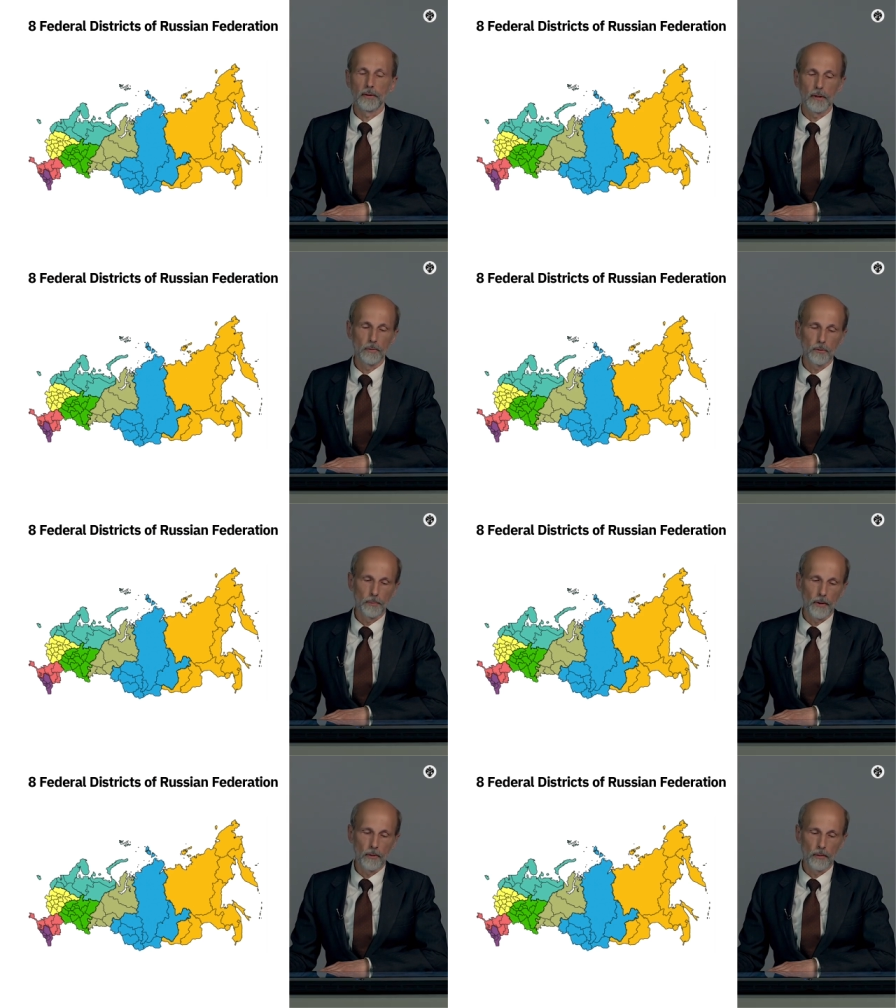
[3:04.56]
came to
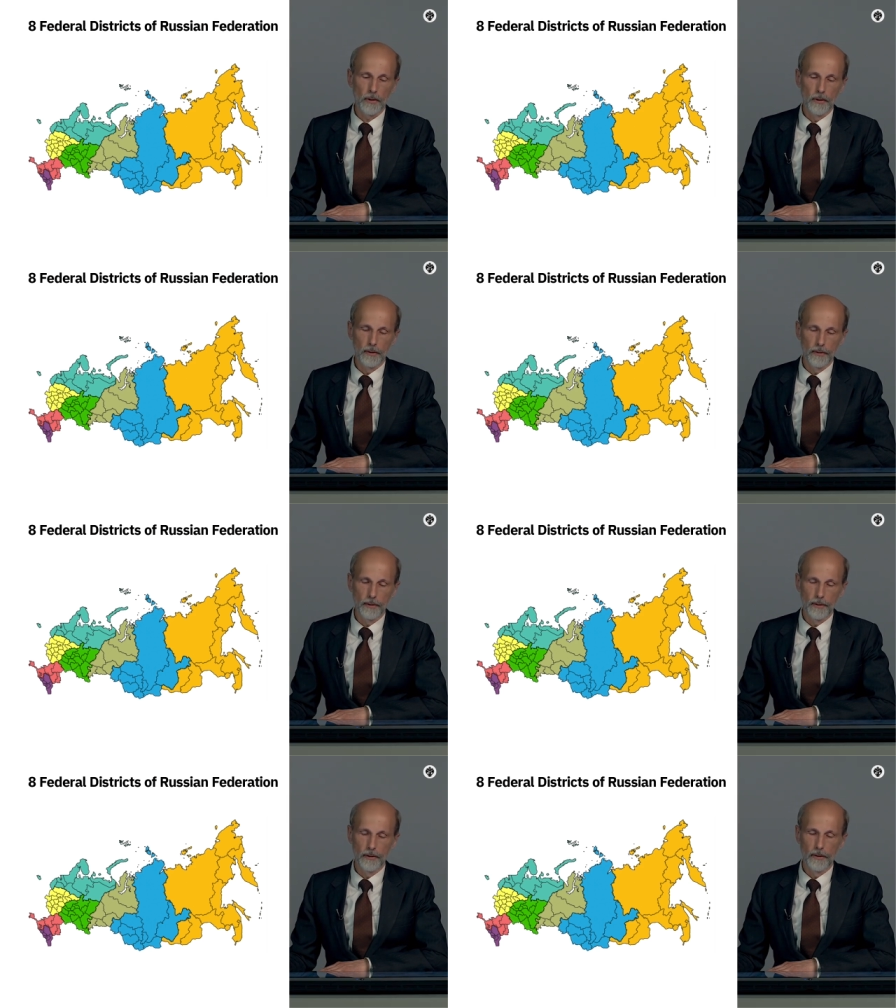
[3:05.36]
power,
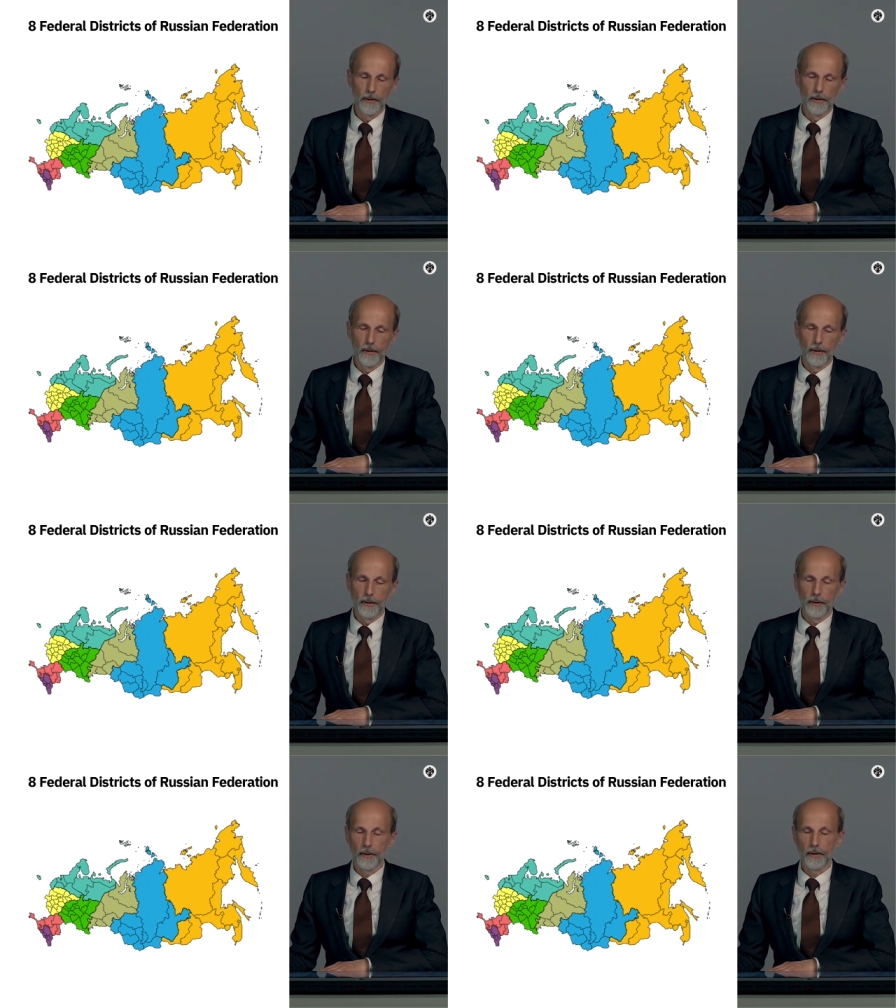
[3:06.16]

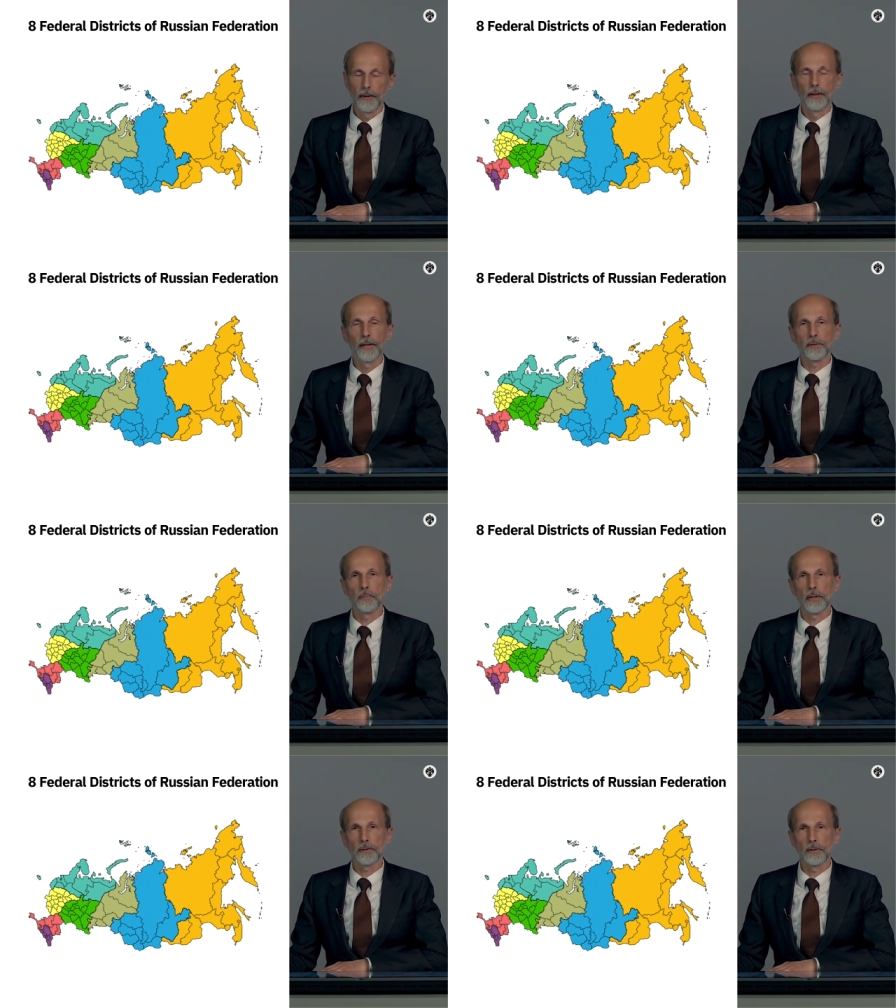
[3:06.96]
he has
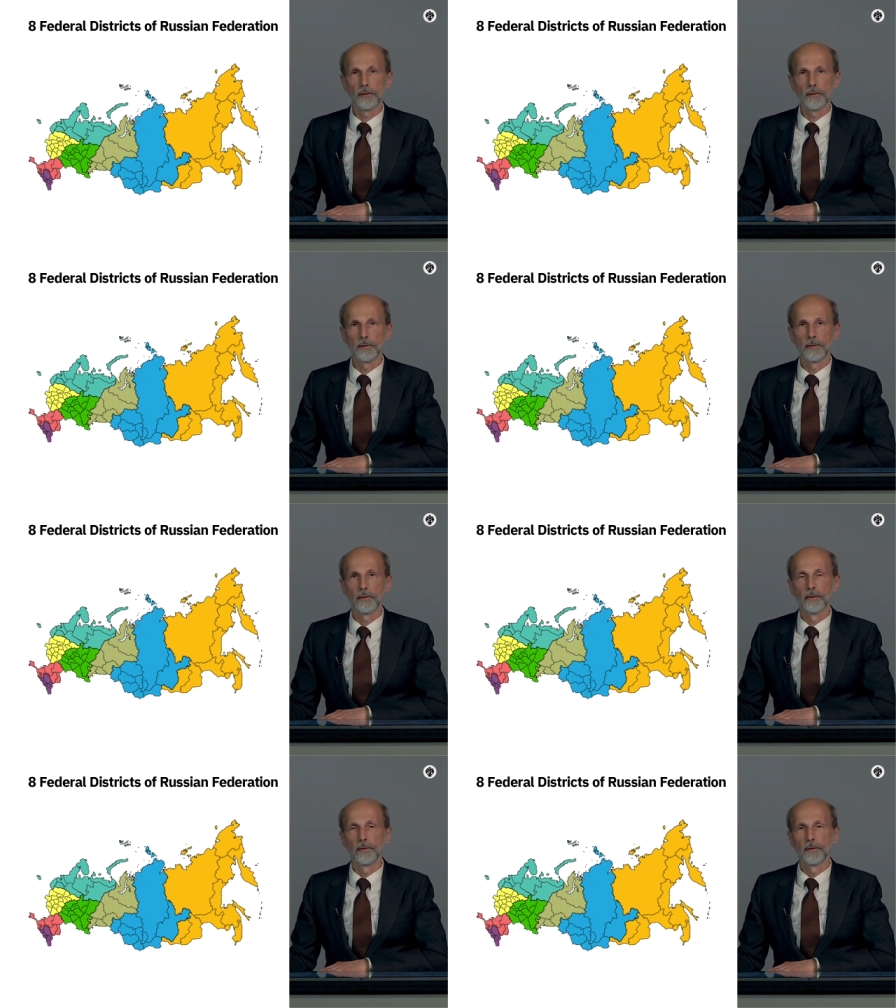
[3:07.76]
met
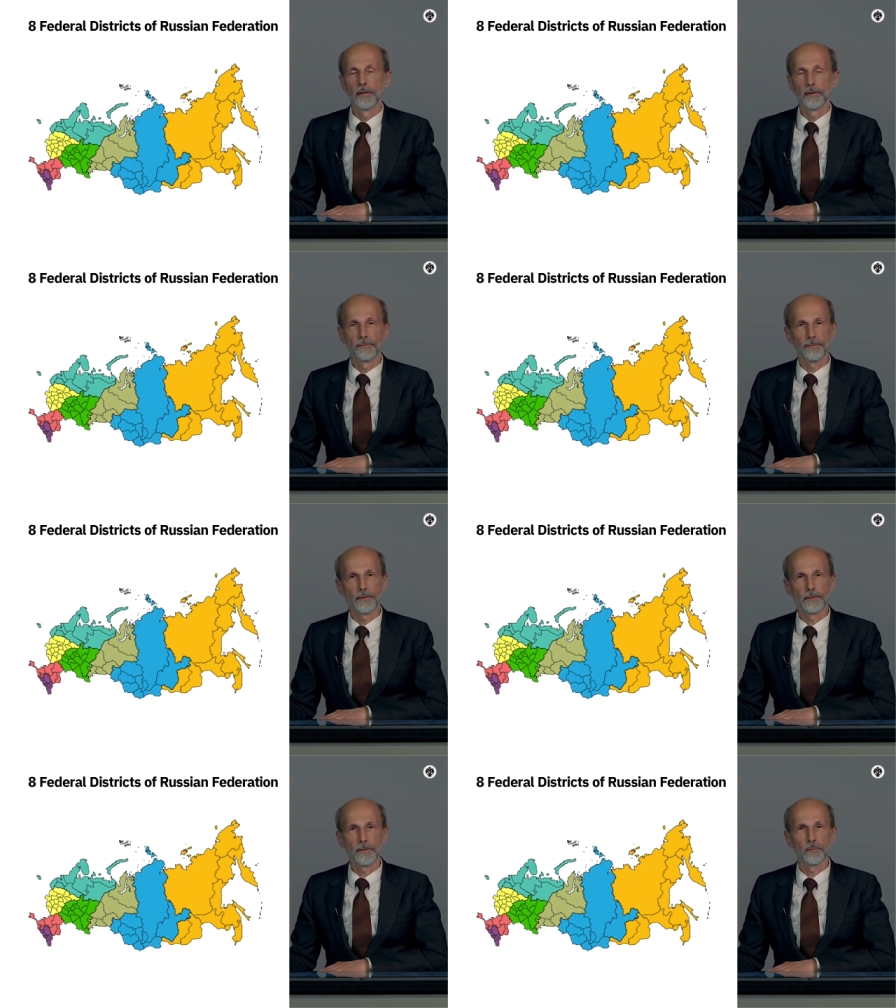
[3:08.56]
a
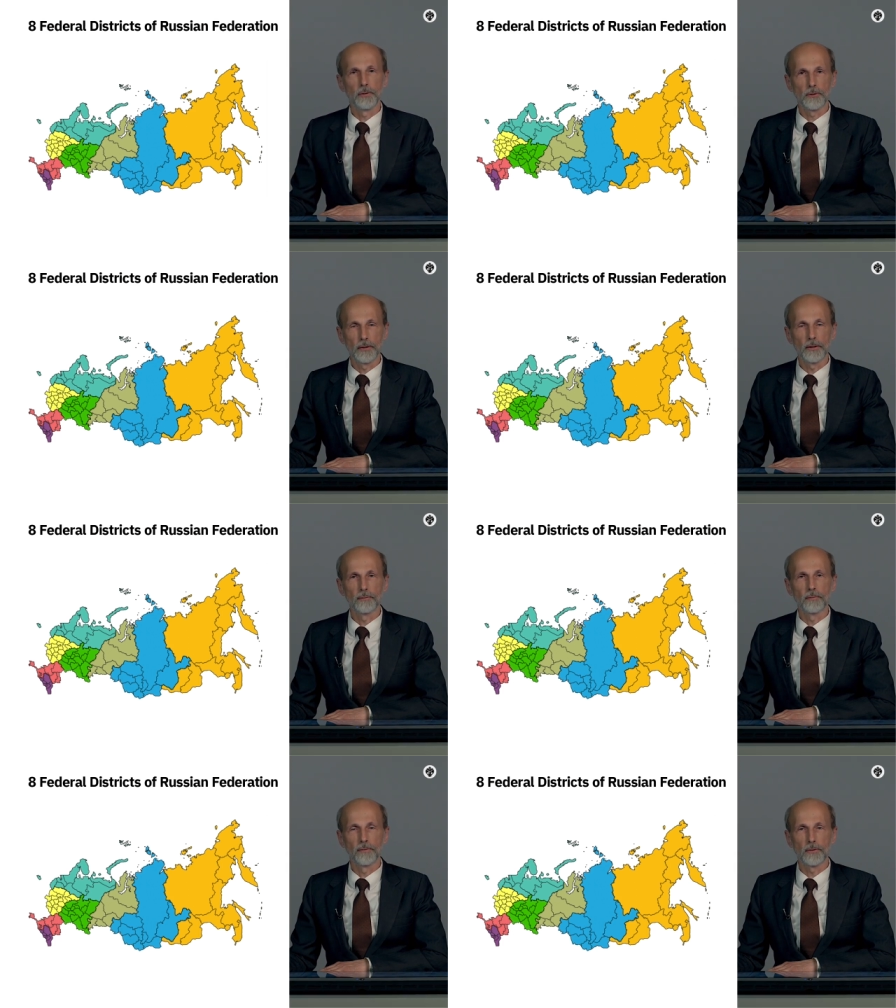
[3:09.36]
difficult
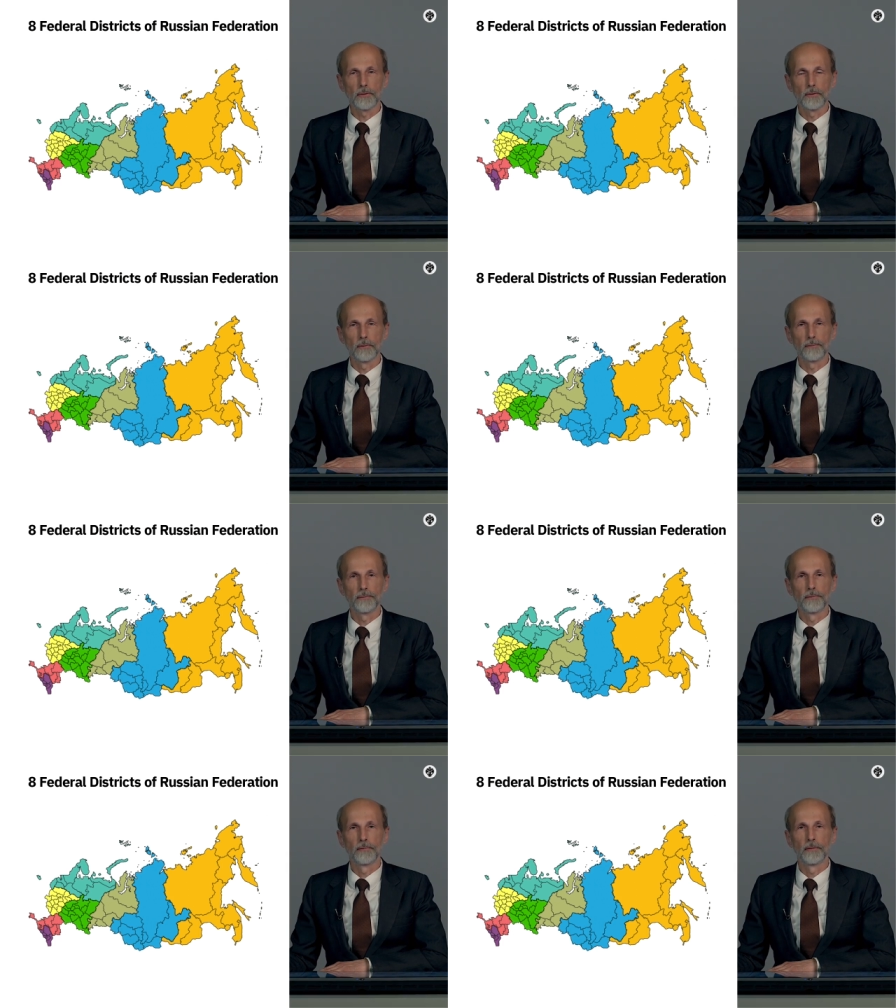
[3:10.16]
administrative division of
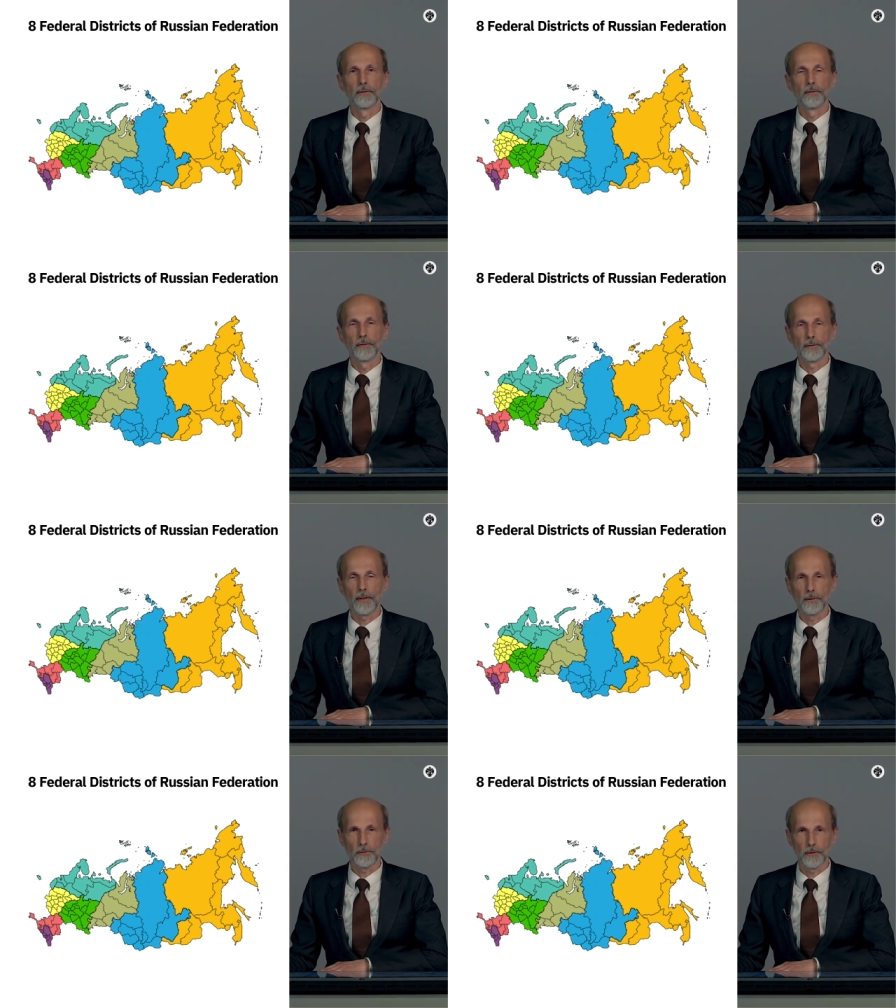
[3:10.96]
this
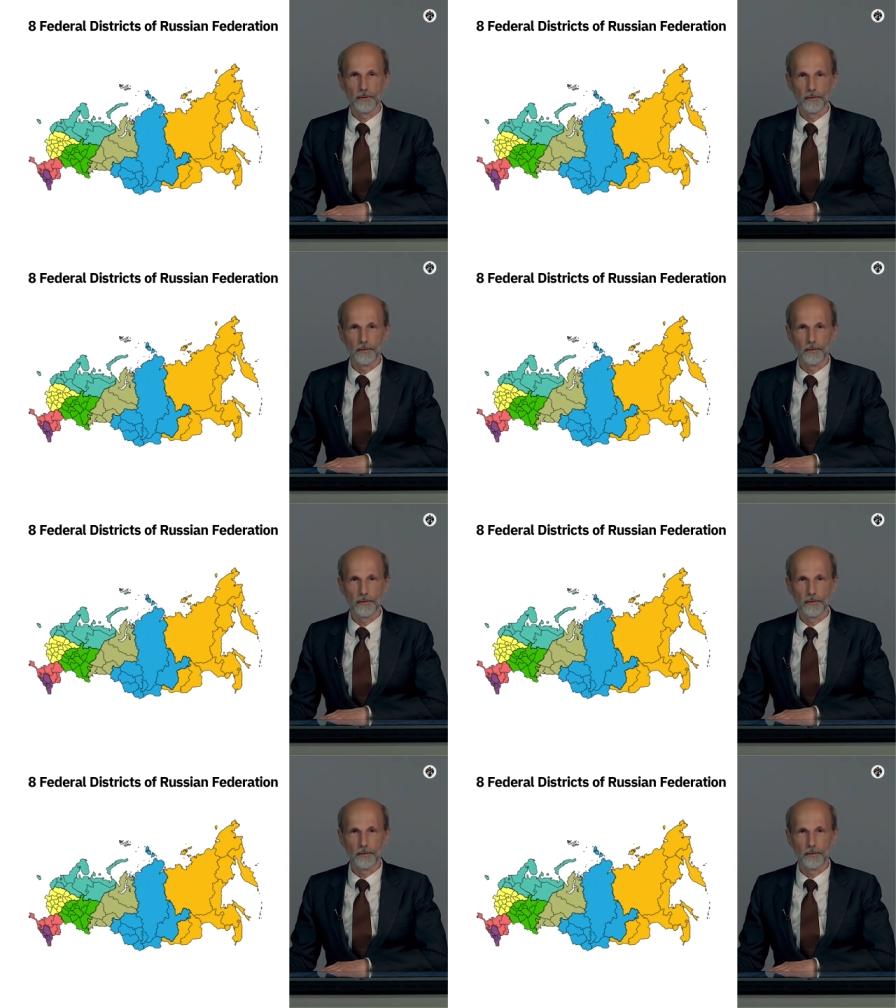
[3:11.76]
country.